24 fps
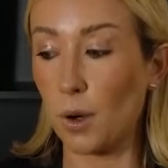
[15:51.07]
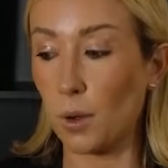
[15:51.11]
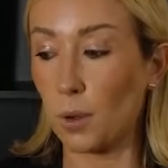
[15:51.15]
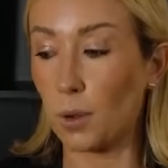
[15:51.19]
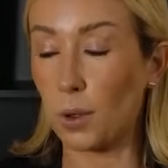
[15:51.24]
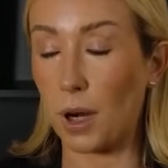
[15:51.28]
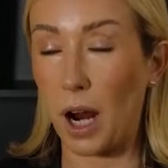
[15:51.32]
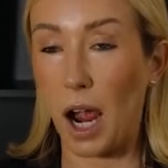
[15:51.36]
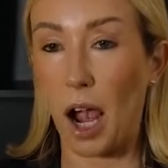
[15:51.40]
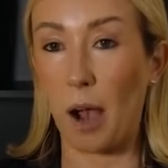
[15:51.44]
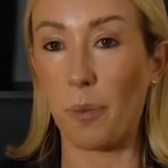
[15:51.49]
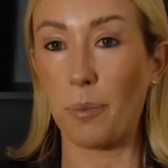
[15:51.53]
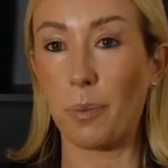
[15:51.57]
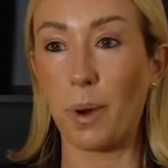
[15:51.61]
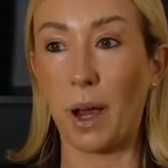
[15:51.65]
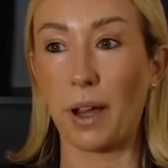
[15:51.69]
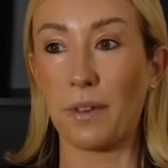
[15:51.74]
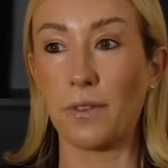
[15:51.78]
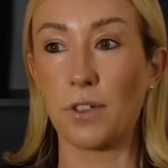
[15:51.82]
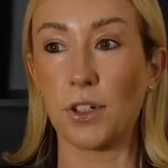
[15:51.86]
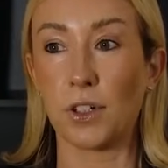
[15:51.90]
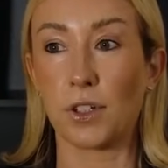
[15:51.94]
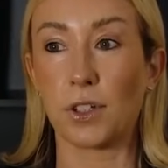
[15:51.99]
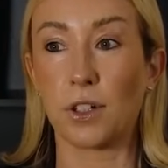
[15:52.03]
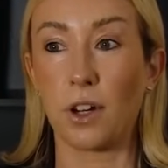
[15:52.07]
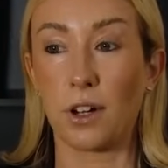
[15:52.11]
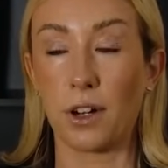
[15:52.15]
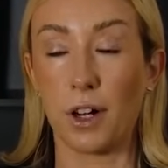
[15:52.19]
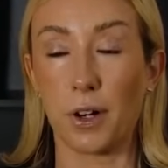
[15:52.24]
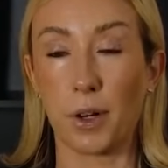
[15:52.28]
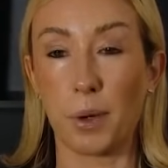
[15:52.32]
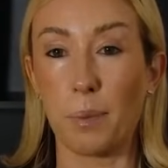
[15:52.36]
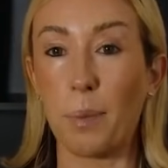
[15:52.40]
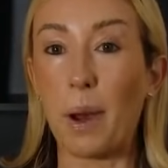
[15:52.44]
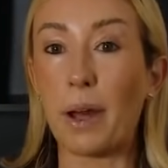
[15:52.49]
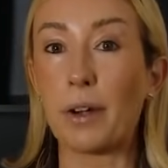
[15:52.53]
oh crap, I've just gone
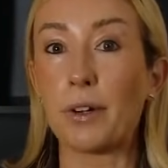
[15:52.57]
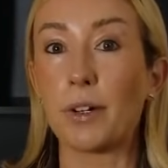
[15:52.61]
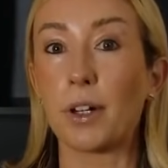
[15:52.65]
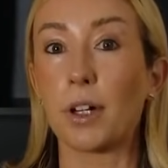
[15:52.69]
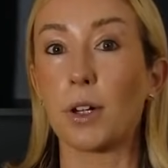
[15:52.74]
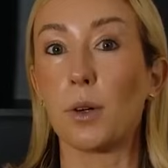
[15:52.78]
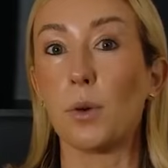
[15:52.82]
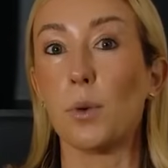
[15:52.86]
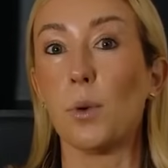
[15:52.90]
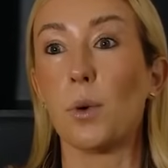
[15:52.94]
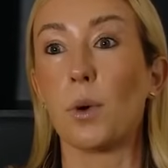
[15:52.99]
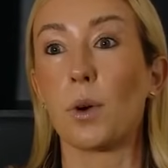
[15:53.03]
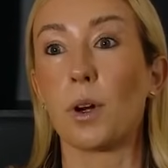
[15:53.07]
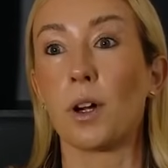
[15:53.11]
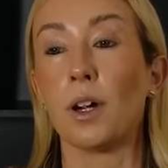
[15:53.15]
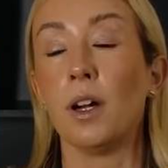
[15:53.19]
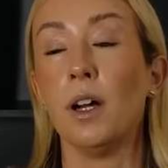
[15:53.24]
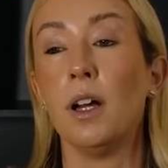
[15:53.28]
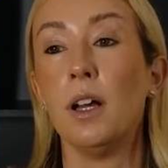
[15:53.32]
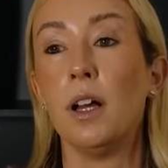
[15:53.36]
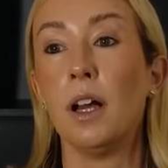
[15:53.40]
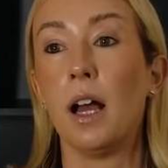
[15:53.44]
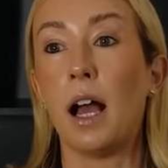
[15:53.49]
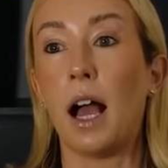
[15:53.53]
on a bender, or